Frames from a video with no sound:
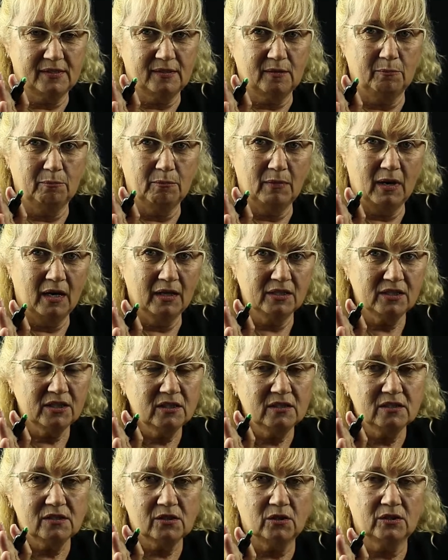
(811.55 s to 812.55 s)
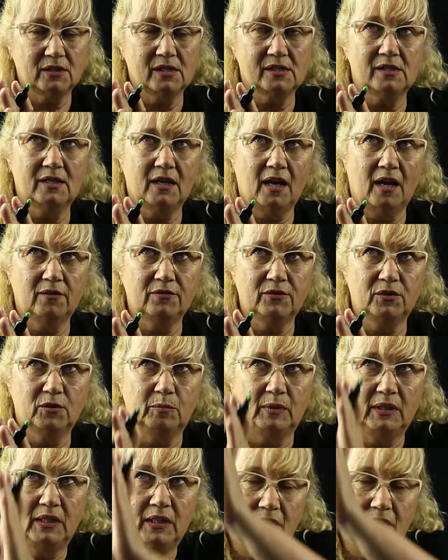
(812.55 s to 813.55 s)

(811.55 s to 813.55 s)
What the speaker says: the margin, so it doesn't have to be